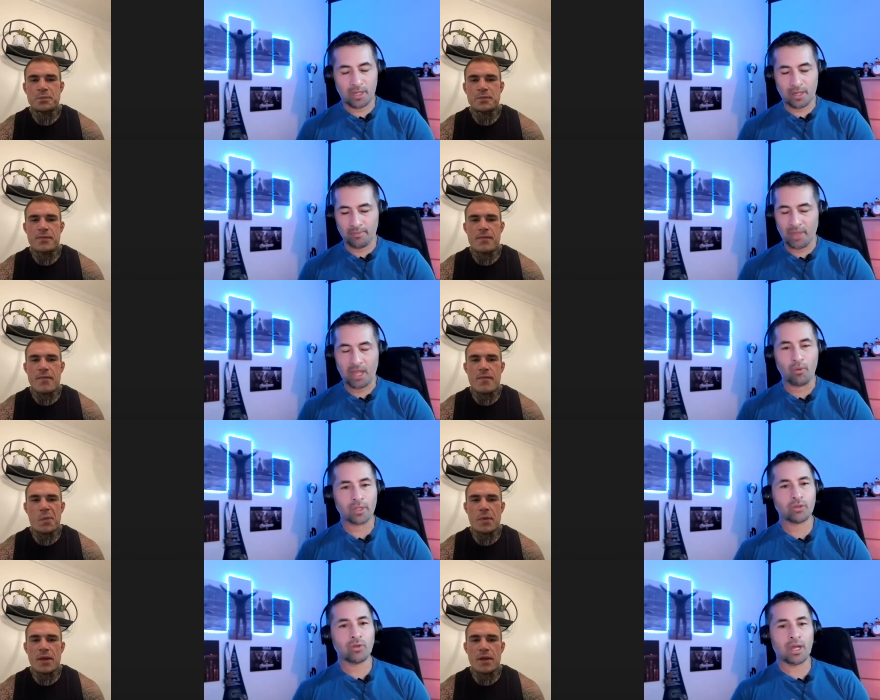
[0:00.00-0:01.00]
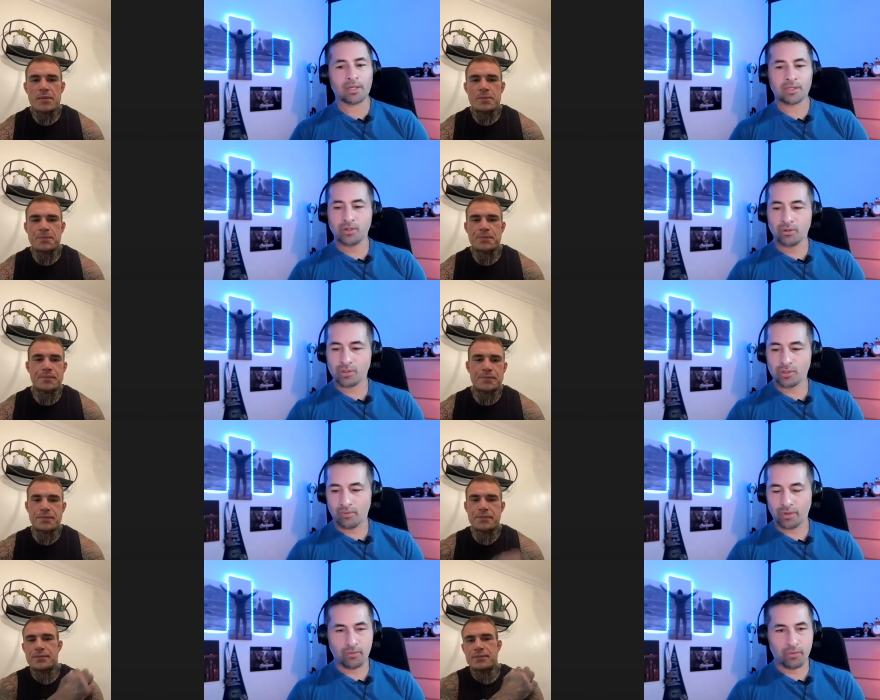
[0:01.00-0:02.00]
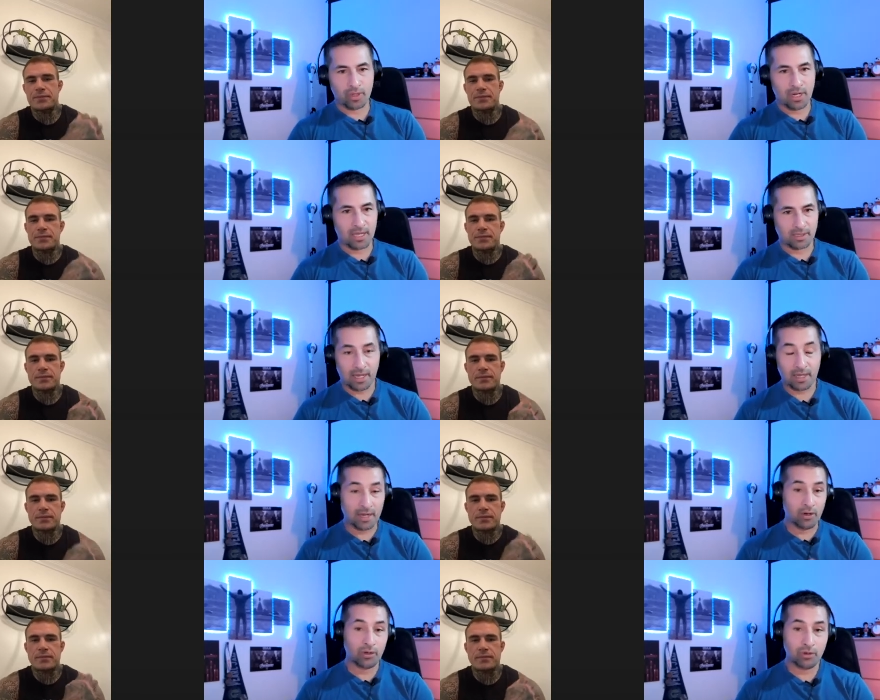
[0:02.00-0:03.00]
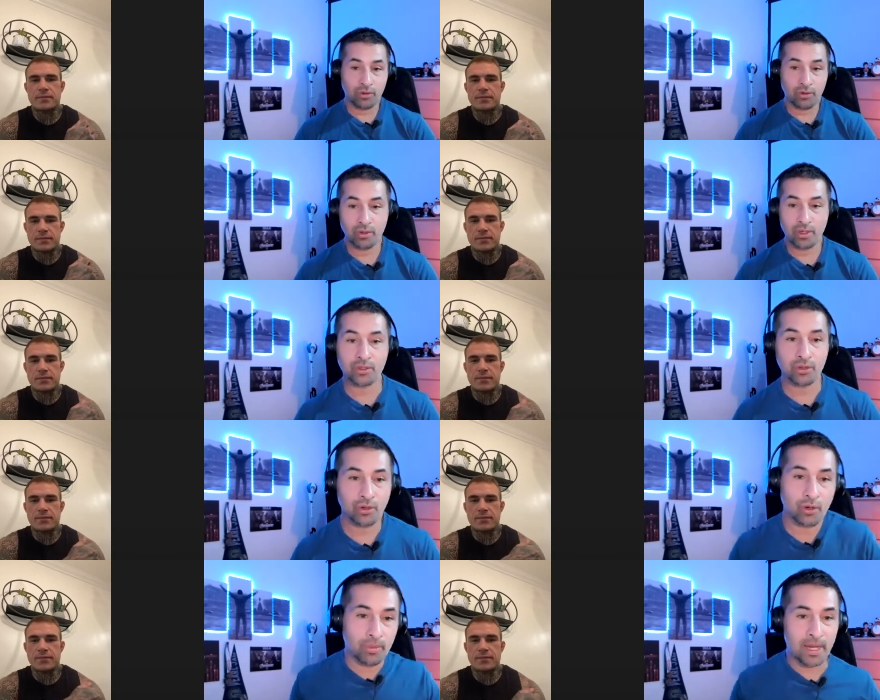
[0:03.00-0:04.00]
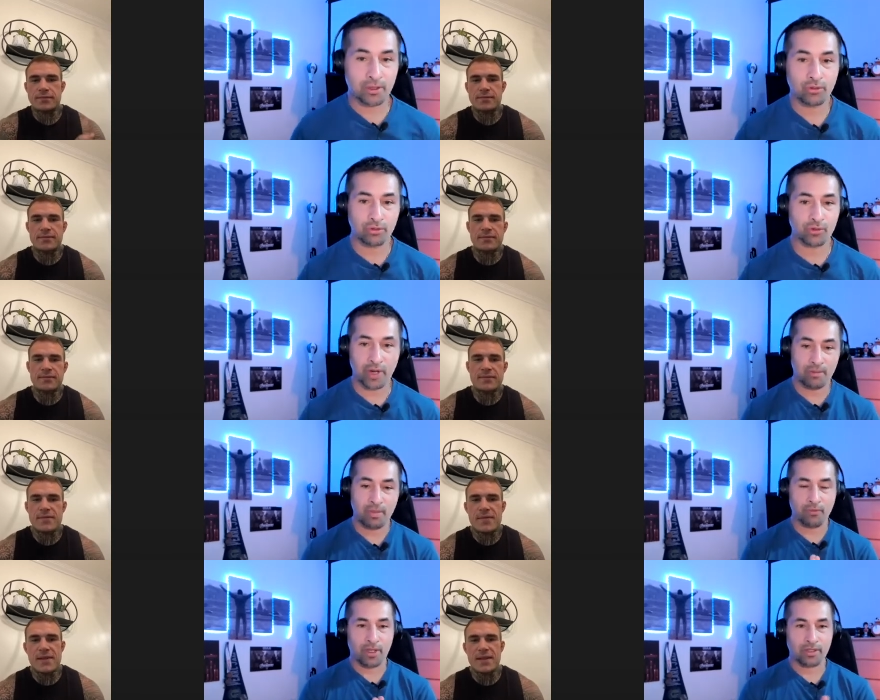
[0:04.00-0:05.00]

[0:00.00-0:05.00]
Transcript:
Speaker 1: um, I want to ask you something for the last. I, I know you you need to go back to training, my friend.